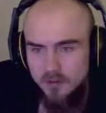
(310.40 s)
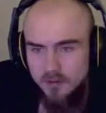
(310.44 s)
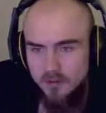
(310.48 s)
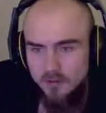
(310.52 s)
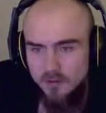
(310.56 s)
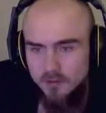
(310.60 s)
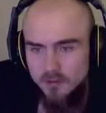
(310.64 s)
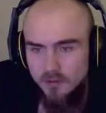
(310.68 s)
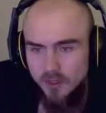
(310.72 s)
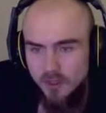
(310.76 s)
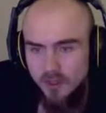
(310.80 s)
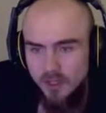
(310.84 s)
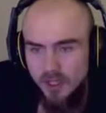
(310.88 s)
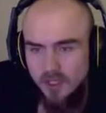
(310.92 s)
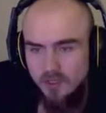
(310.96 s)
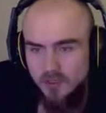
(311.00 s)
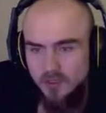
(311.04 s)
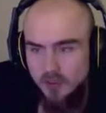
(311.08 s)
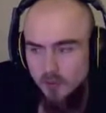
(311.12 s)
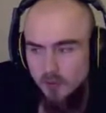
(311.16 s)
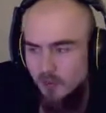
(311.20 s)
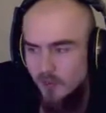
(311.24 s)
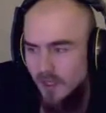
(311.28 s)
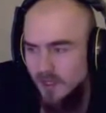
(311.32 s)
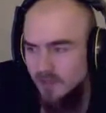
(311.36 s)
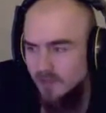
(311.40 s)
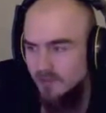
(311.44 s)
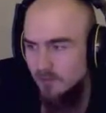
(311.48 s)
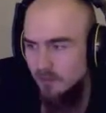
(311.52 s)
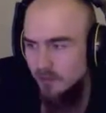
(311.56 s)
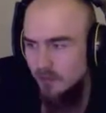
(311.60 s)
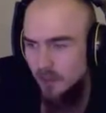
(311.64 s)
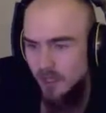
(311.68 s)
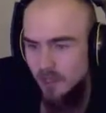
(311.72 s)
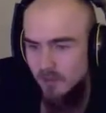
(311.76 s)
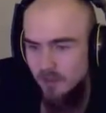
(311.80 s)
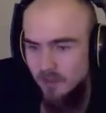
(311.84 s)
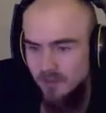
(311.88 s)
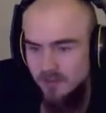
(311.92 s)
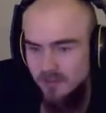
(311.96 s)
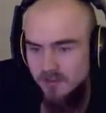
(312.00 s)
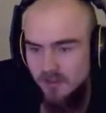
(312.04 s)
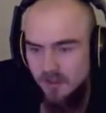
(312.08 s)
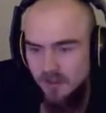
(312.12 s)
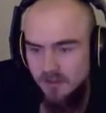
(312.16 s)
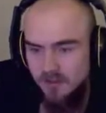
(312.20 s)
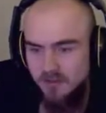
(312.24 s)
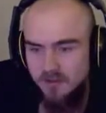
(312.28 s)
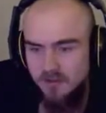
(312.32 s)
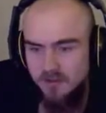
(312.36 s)
We can actually make some money by
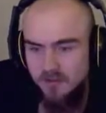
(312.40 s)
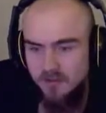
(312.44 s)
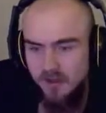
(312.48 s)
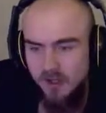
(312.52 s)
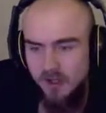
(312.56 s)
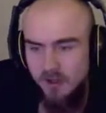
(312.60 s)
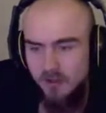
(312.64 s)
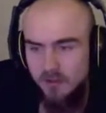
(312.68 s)
selling stuff now.